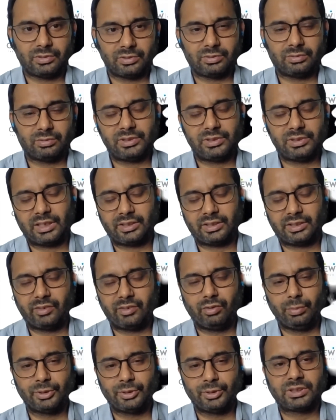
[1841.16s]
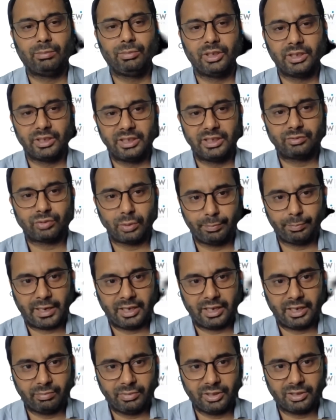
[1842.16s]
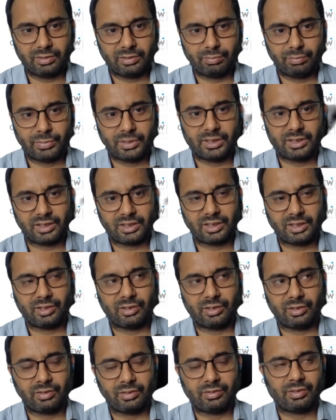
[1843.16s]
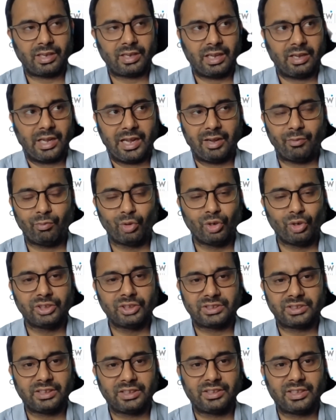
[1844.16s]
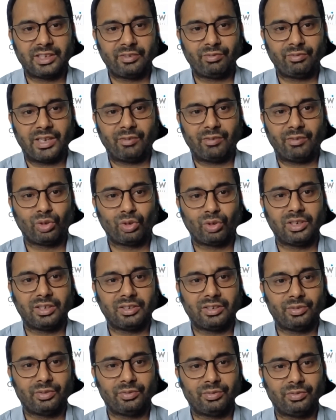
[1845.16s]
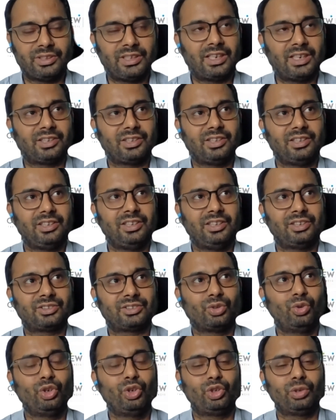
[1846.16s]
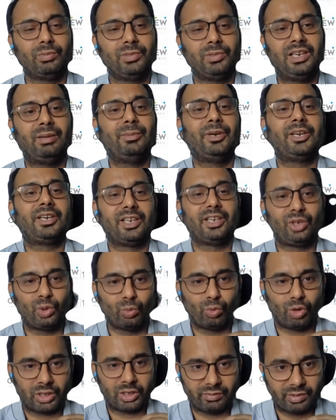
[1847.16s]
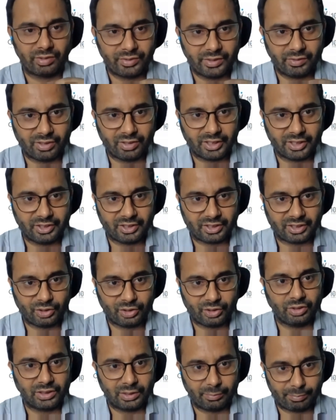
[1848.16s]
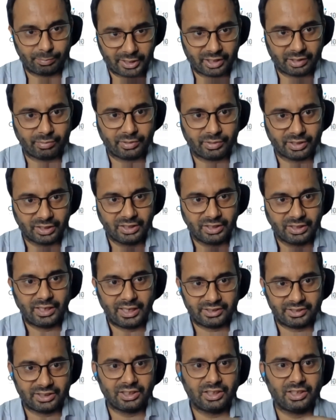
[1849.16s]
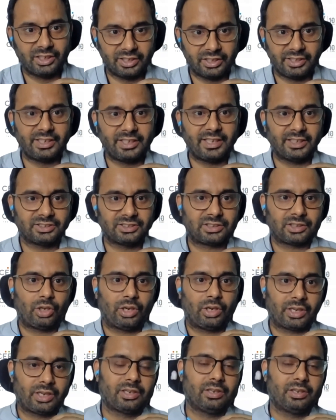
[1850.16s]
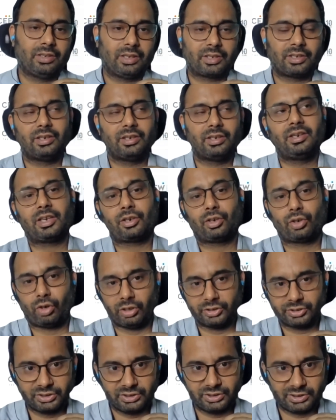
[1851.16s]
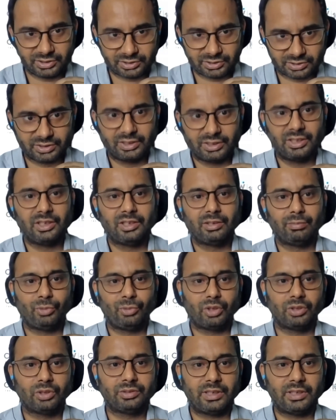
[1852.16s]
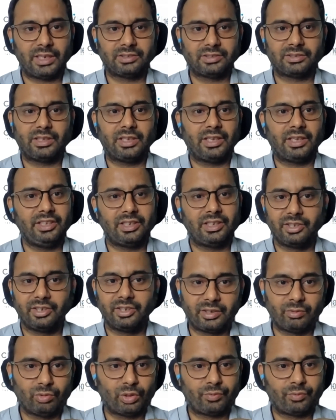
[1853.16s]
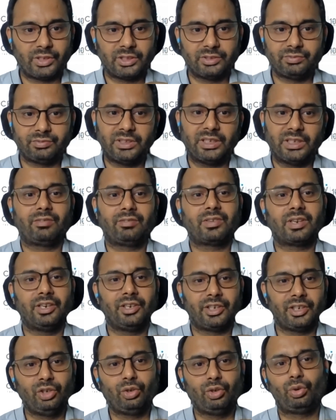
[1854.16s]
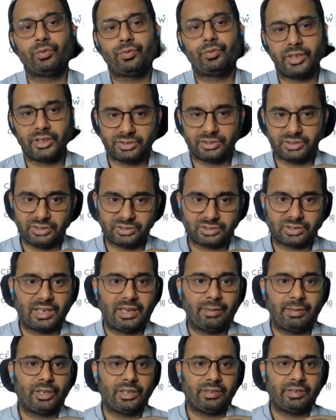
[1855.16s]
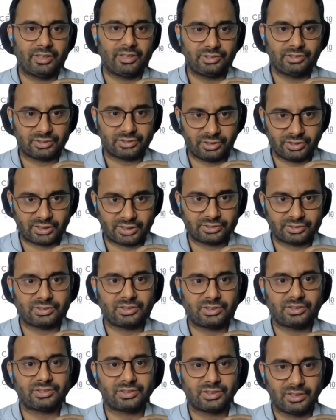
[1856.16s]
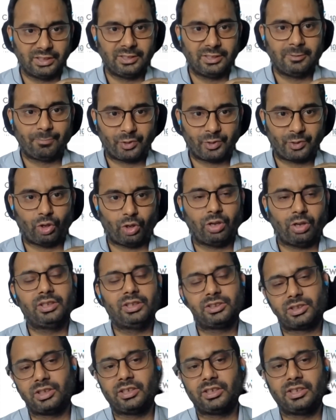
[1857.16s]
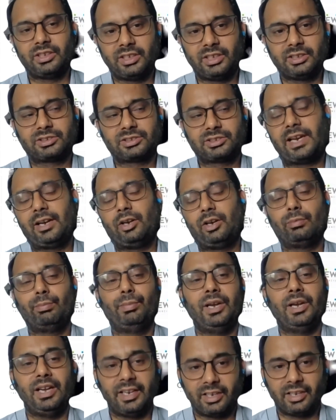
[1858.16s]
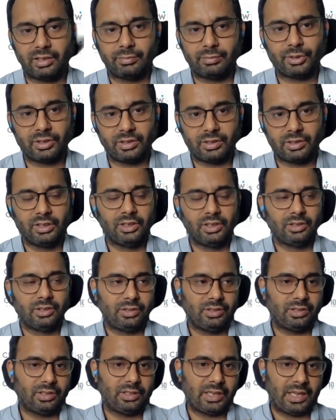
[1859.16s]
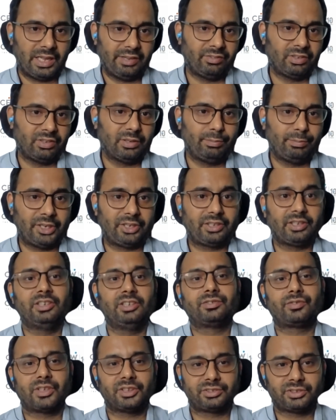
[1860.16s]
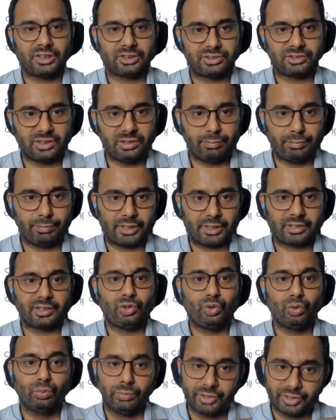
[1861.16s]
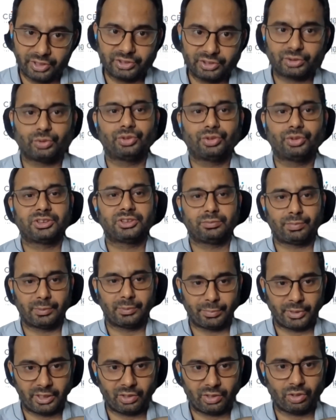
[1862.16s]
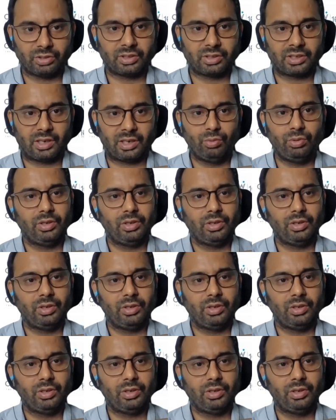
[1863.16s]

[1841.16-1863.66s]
Yeah, there will be some learnings from pandemic, but I wouldn't say that we have to, that it's going to be limited to whatever we have learned during the pandemic. I think learning has occurred across years, because as any country would face, we have continued to face these climate events, disasters. So all this learning is kind of building up in having a better infrastructure and better human resources prepared on the ground